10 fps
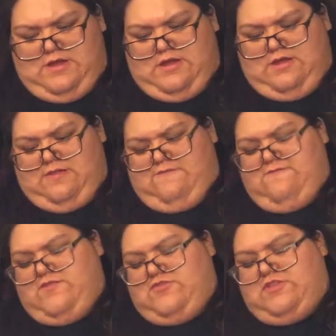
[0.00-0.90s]
As a
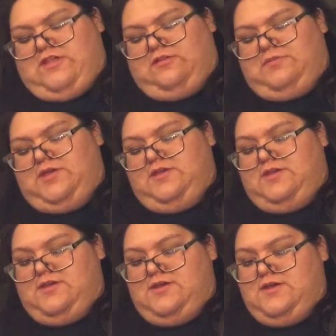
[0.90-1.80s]
Fifth Element,
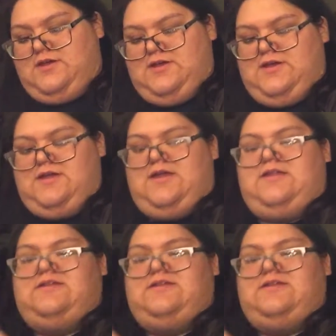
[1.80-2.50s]
and